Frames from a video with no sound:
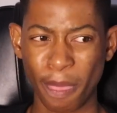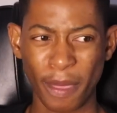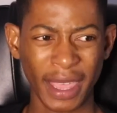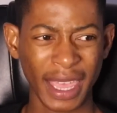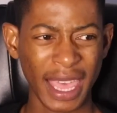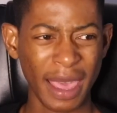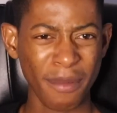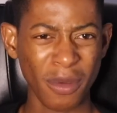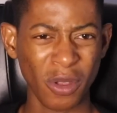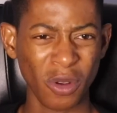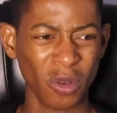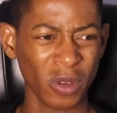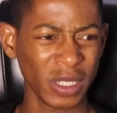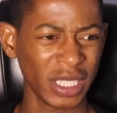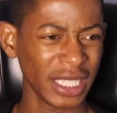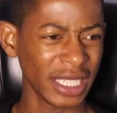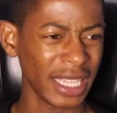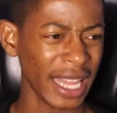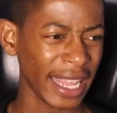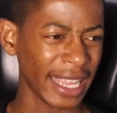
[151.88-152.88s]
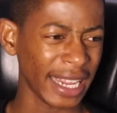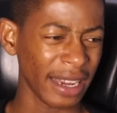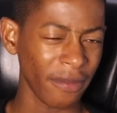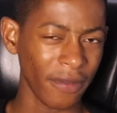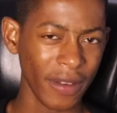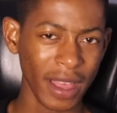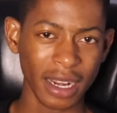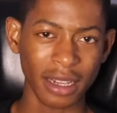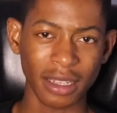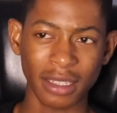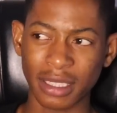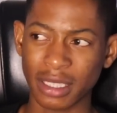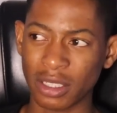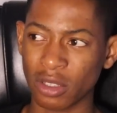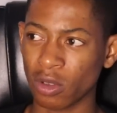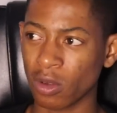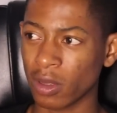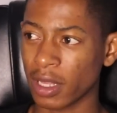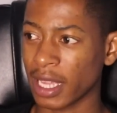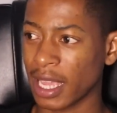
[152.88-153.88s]
They came, just like referrals,
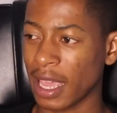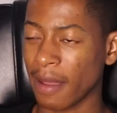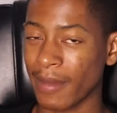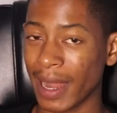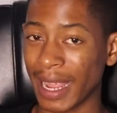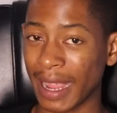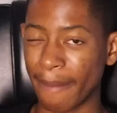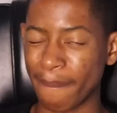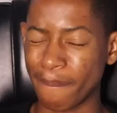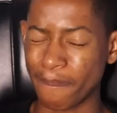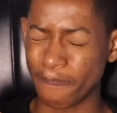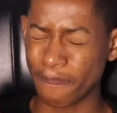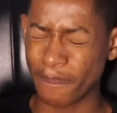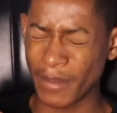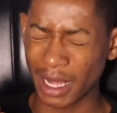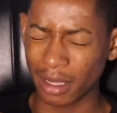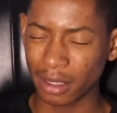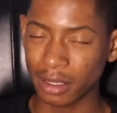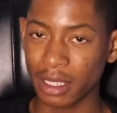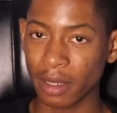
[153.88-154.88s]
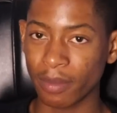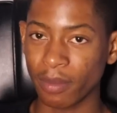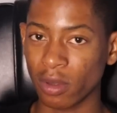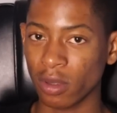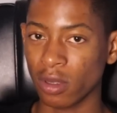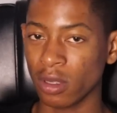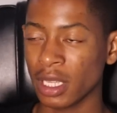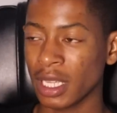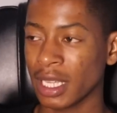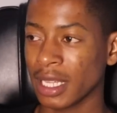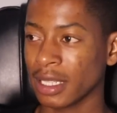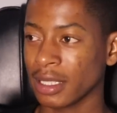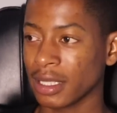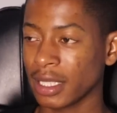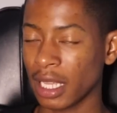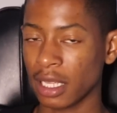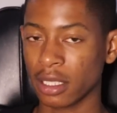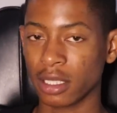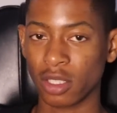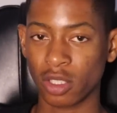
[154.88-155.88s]
they came like multiple
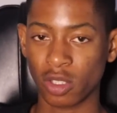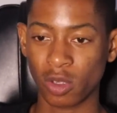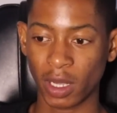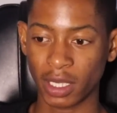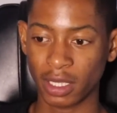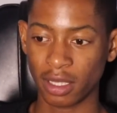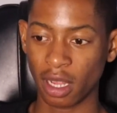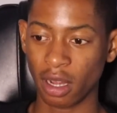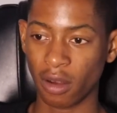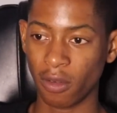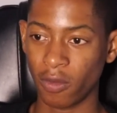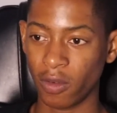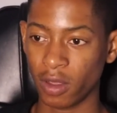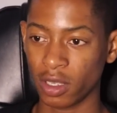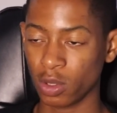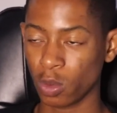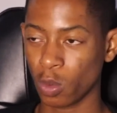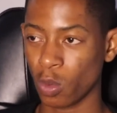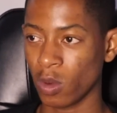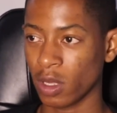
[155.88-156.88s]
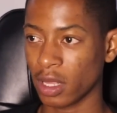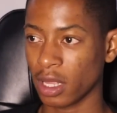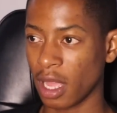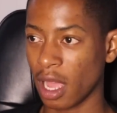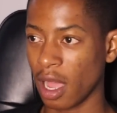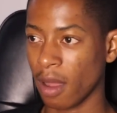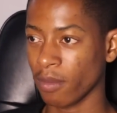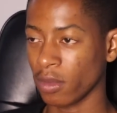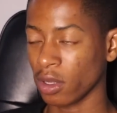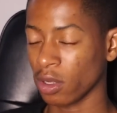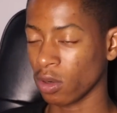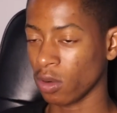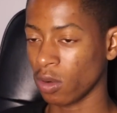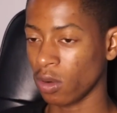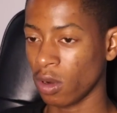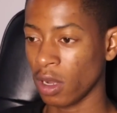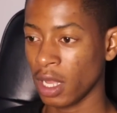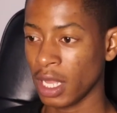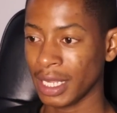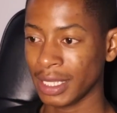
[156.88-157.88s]
things. So I started first with,
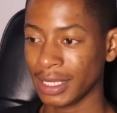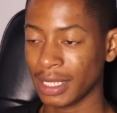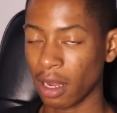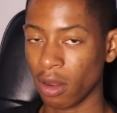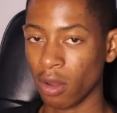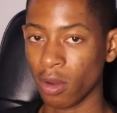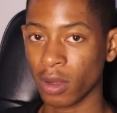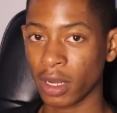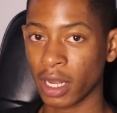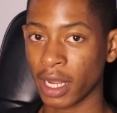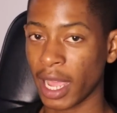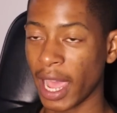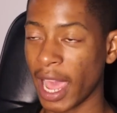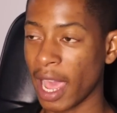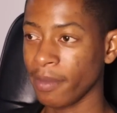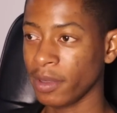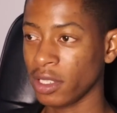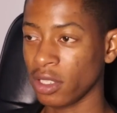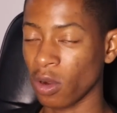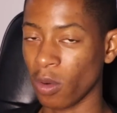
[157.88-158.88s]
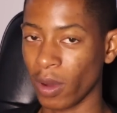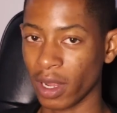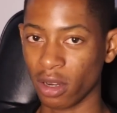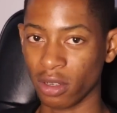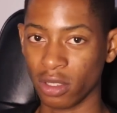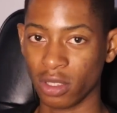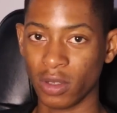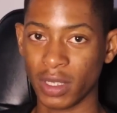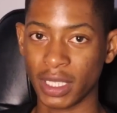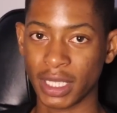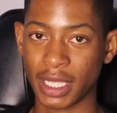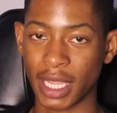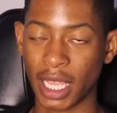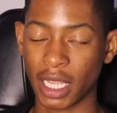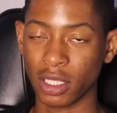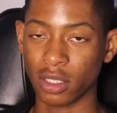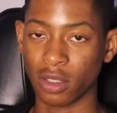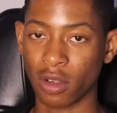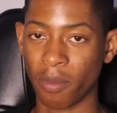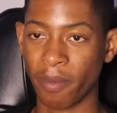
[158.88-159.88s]
downloading apps. What I'll do is
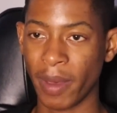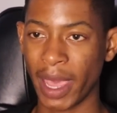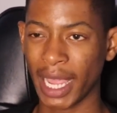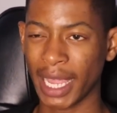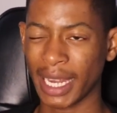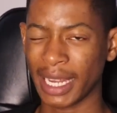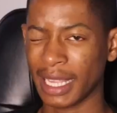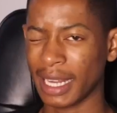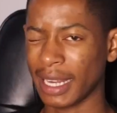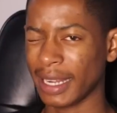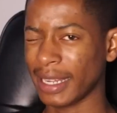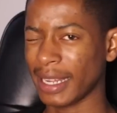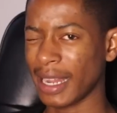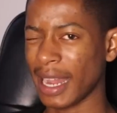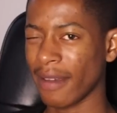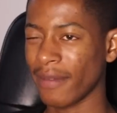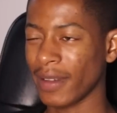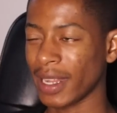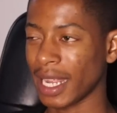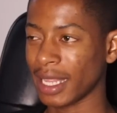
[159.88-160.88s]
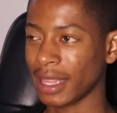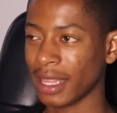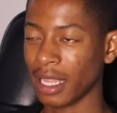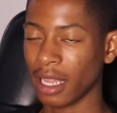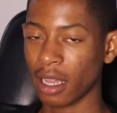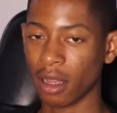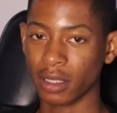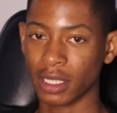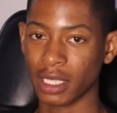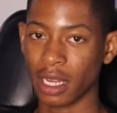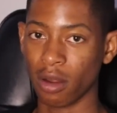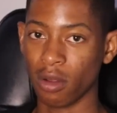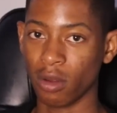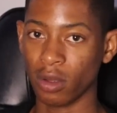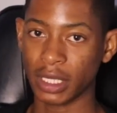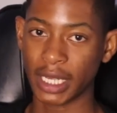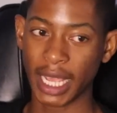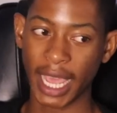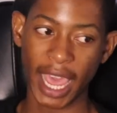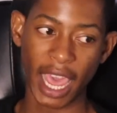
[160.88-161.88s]
that, back in grade 11, I think I'll
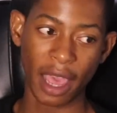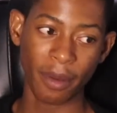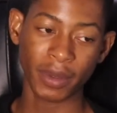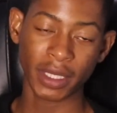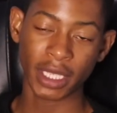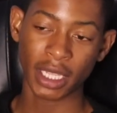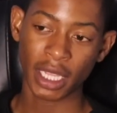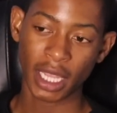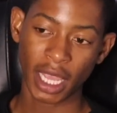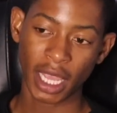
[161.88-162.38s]
download apps.